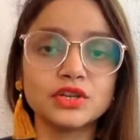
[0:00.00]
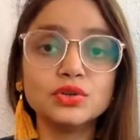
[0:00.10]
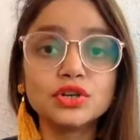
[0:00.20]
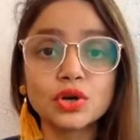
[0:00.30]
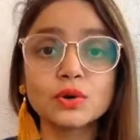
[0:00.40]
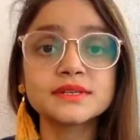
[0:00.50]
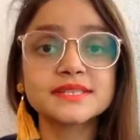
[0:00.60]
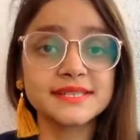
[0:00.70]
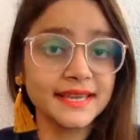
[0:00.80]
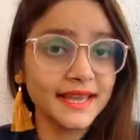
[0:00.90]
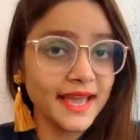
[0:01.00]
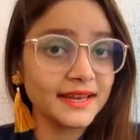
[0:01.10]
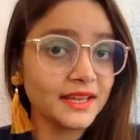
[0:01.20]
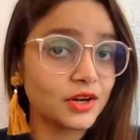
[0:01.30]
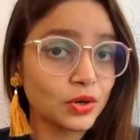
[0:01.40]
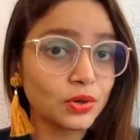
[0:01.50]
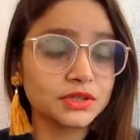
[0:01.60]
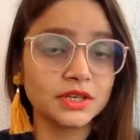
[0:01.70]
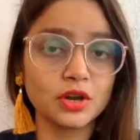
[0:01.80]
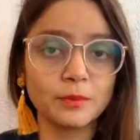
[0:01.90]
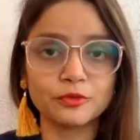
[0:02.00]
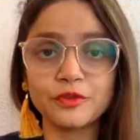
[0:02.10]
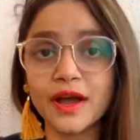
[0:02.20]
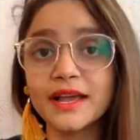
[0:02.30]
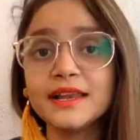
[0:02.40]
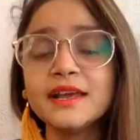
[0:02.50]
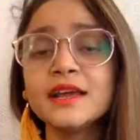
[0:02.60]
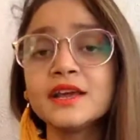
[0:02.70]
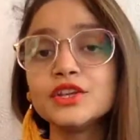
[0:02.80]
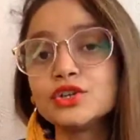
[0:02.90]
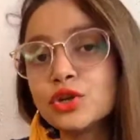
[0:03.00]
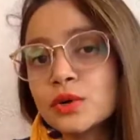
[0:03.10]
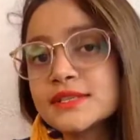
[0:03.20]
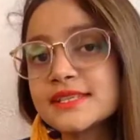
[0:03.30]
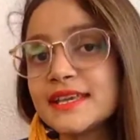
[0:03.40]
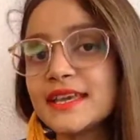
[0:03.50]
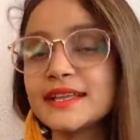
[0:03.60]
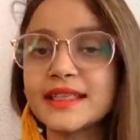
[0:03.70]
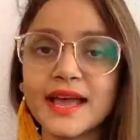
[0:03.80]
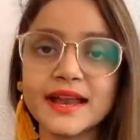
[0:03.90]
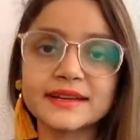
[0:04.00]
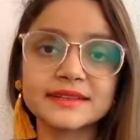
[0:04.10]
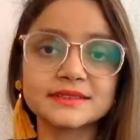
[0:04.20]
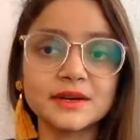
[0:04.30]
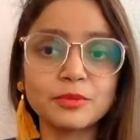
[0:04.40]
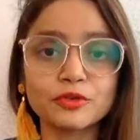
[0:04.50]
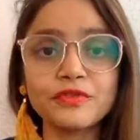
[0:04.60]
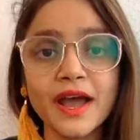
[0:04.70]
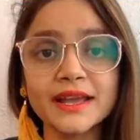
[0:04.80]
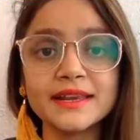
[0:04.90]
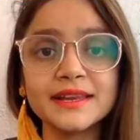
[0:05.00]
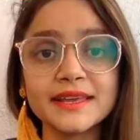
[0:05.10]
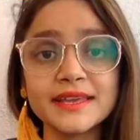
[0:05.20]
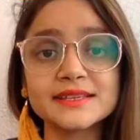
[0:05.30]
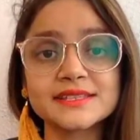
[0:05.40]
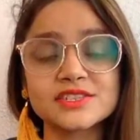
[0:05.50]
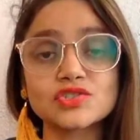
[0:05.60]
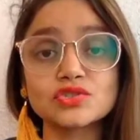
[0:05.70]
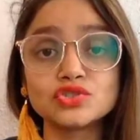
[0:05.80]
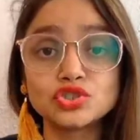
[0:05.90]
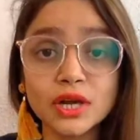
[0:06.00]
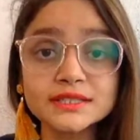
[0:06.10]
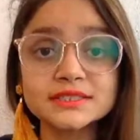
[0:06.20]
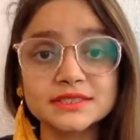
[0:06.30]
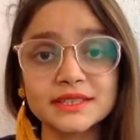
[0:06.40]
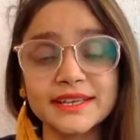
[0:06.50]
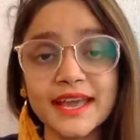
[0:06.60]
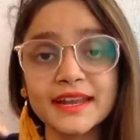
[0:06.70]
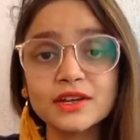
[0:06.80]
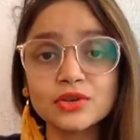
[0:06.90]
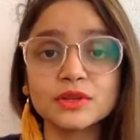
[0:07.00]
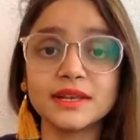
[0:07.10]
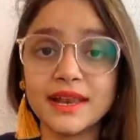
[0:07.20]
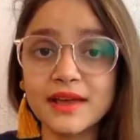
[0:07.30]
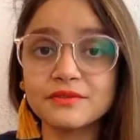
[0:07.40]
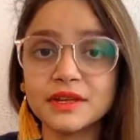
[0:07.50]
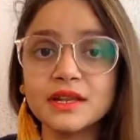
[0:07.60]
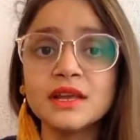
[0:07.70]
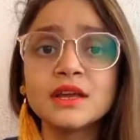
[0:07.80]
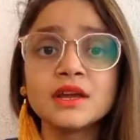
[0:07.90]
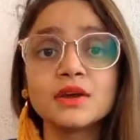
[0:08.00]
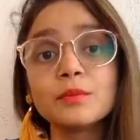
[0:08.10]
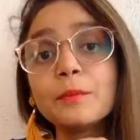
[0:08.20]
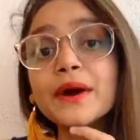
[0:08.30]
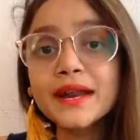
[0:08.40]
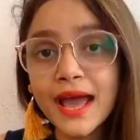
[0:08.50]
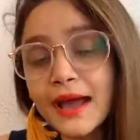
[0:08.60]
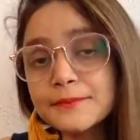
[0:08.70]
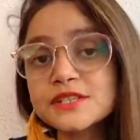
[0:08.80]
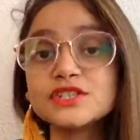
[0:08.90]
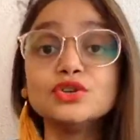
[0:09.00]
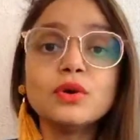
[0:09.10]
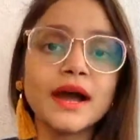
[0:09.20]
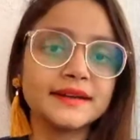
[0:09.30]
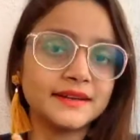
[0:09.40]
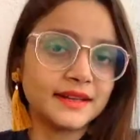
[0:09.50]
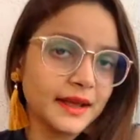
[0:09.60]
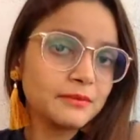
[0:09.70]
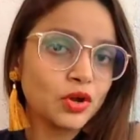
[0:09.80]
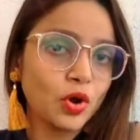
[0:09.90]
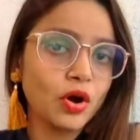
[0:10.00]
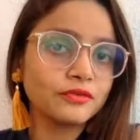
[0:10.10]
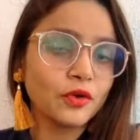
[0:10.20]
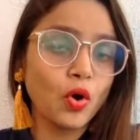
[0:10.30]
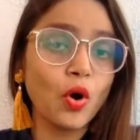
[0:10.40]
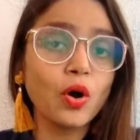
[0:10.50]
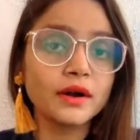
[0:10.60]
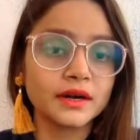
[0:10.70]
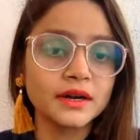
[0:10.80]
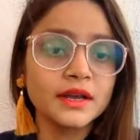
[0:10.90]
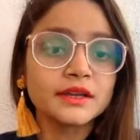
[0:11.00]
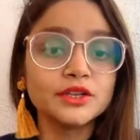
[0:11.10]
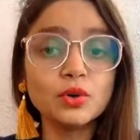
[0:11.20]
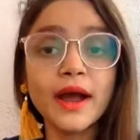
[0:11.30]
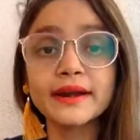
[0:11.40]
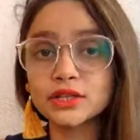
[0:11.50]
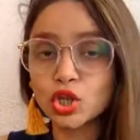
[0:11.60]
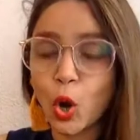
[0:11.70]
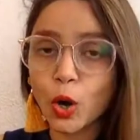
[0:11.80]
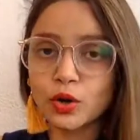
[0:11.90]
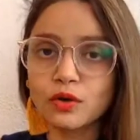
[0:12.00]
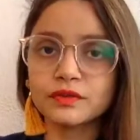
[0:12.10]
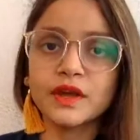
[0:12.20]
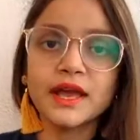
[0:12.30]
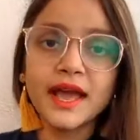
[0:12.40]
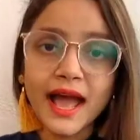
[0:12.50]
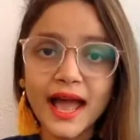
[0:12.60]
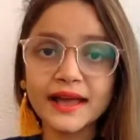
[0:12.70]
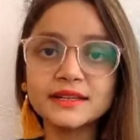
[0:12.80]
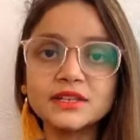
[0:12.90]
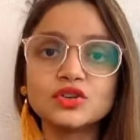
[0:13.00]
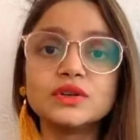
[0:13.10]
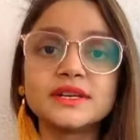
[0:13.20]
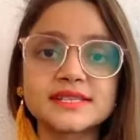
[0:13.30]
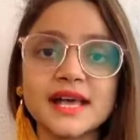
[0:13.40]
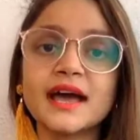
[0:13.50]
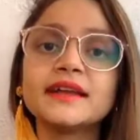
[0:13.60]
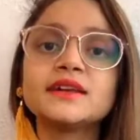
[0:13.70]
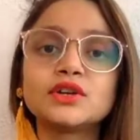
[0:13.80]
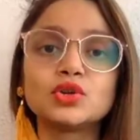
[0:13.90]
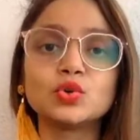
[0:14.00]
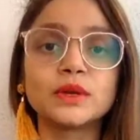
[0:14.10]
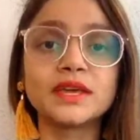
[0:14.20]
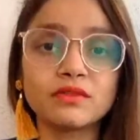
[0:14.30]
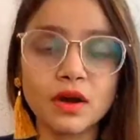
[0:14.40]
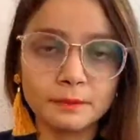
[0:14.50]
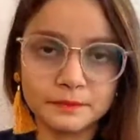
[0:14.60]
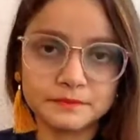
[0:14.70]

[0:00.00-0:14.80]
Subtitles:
You don't see any growth in your profile. You don't see that the profile is just getting to the level perhaps you had dreamed of or you had thought of, and you decide to give up.